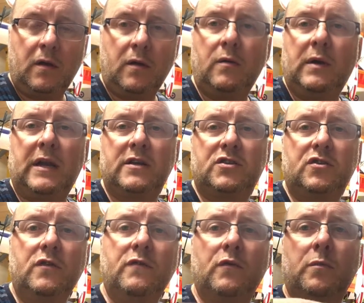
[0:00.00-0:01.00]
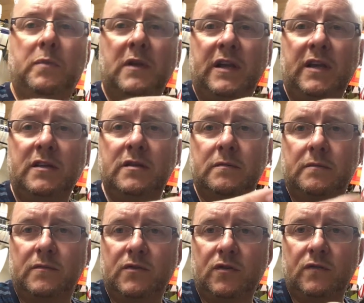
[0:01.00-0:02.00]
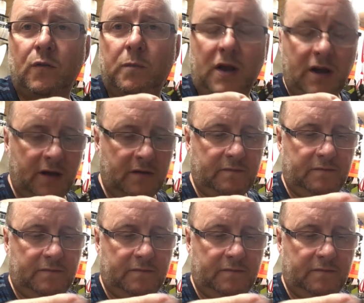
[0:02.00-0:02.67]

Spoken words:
you get a servo plug,